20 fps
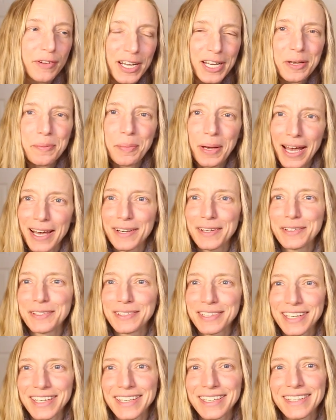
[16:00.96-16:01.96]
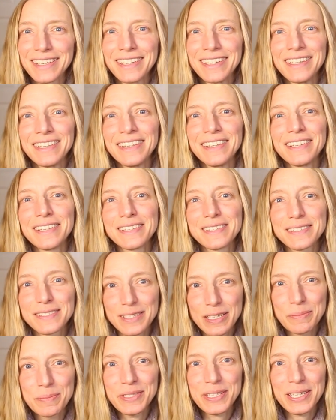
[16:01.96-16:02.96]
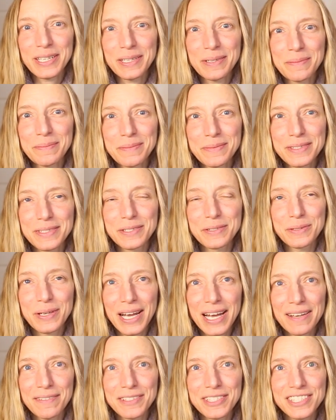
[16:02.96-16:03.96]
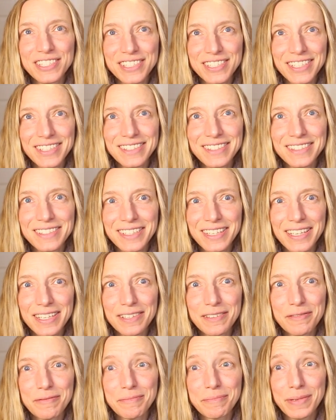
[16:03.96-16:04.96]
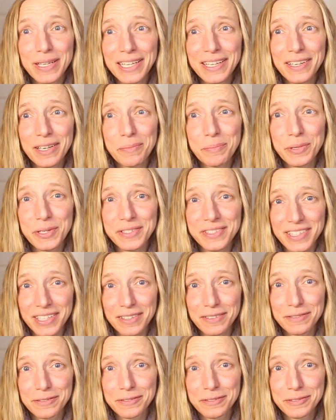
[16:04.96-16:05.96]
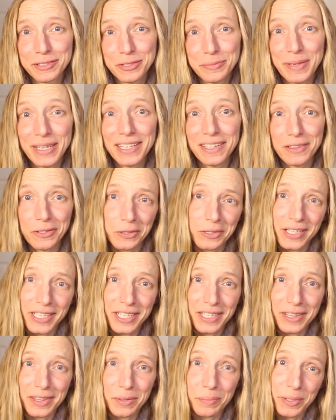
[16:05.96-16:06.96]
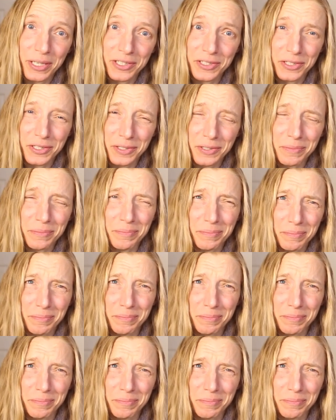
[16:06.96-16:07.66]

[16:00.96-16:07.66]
find a pattern you like, Sometimes you have to just kind of make it up yourself to make it look like the picture,